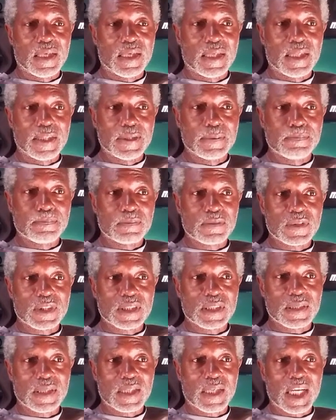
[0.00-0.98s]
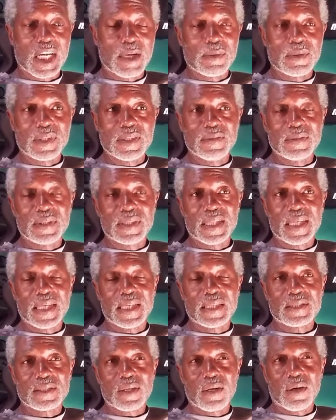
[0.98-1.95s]
I believe
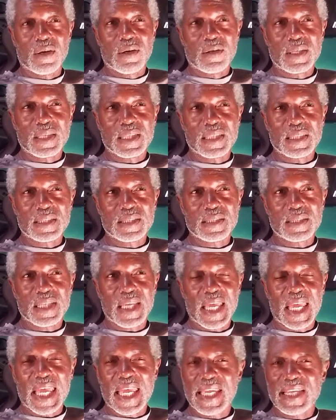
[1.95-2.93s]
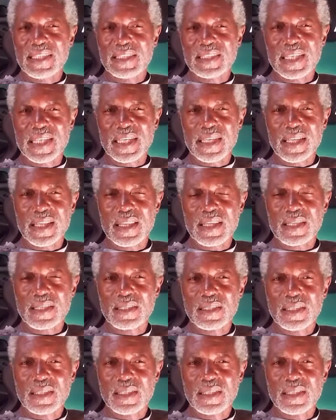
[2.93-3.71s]
today is August 18th,